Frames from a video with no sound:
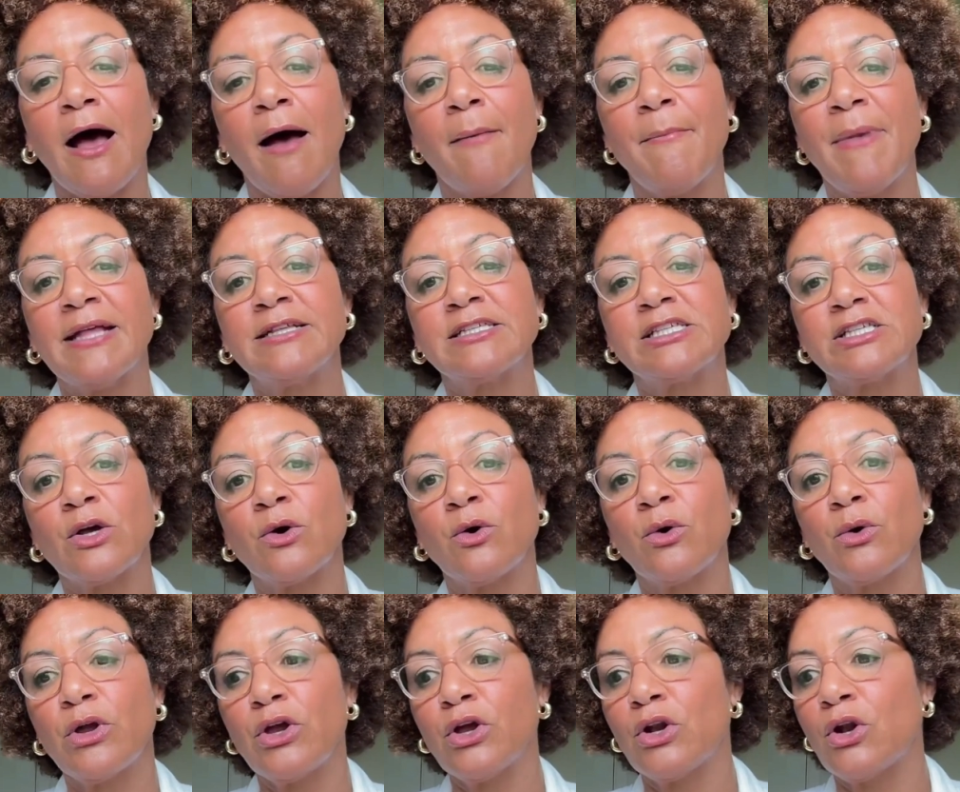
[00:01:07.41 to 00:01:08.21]
And
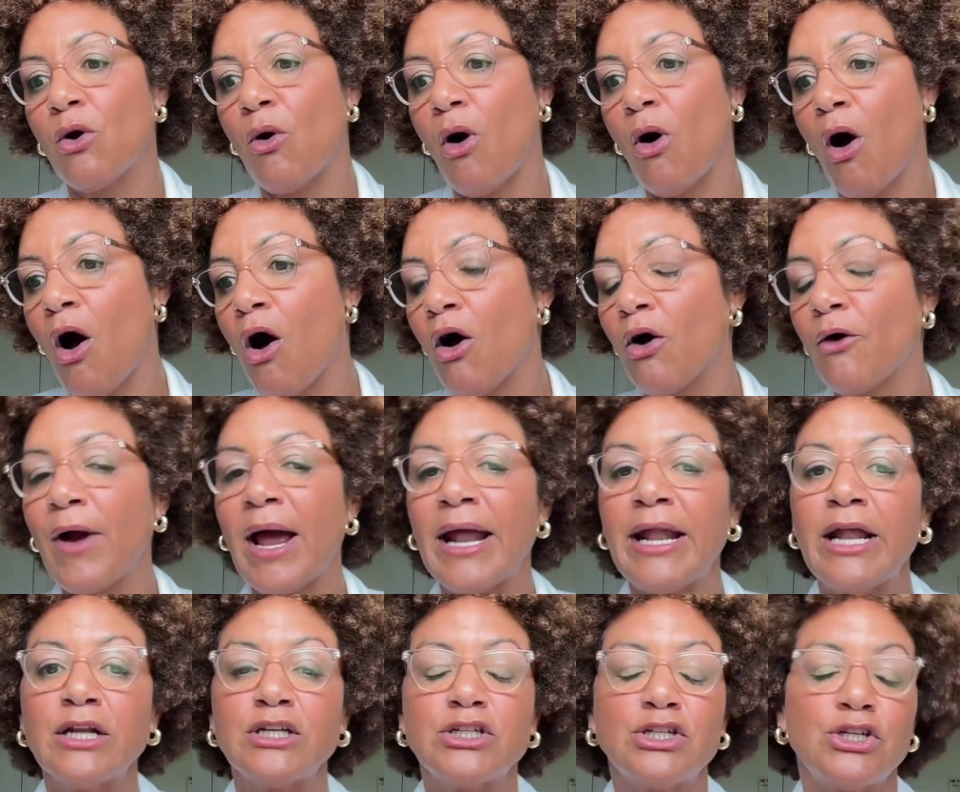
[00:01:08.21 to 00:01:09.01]
so all
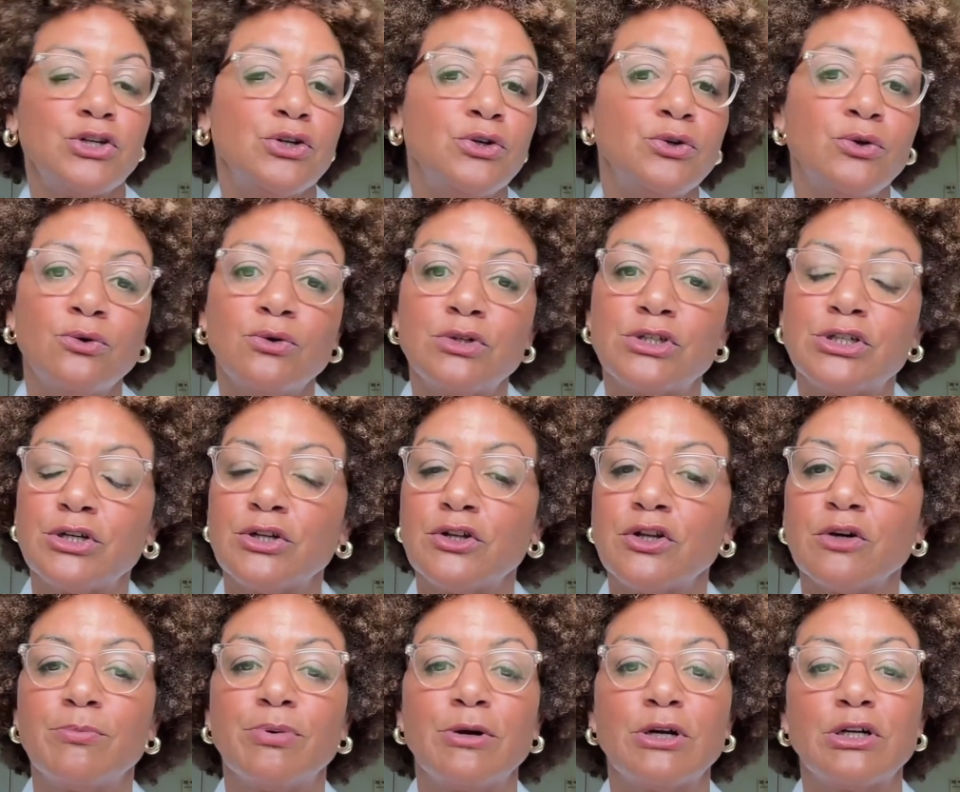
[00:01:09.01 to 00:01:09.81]
credit due
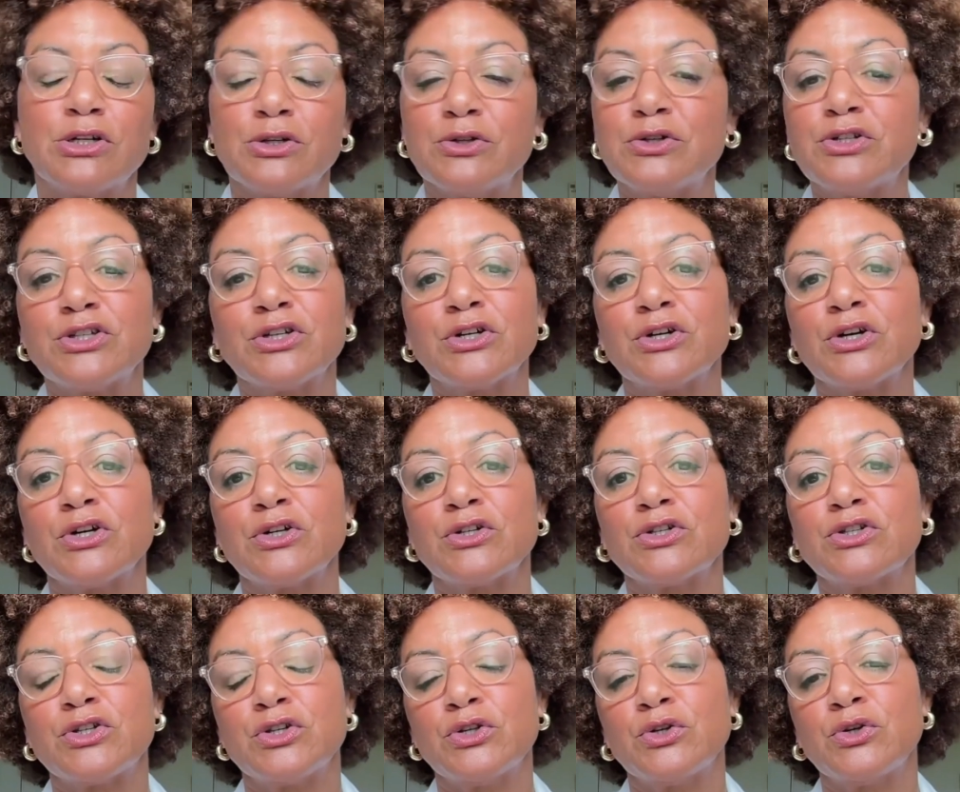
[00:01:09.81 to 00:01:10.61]
to the
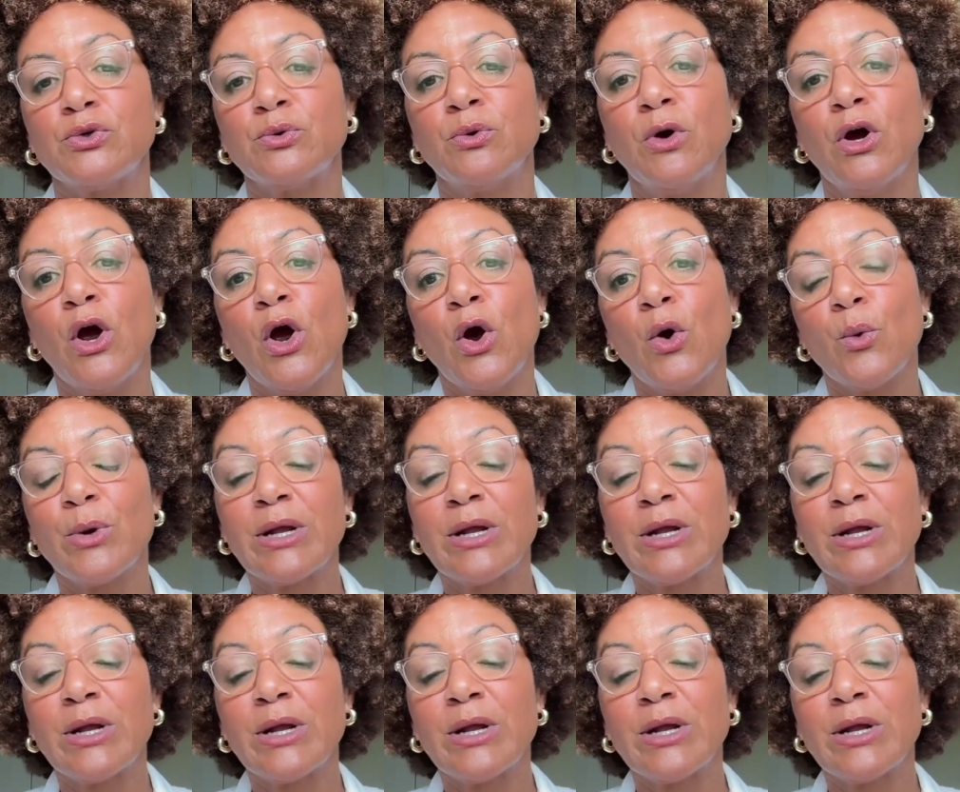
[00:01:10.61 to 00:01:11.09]
producers who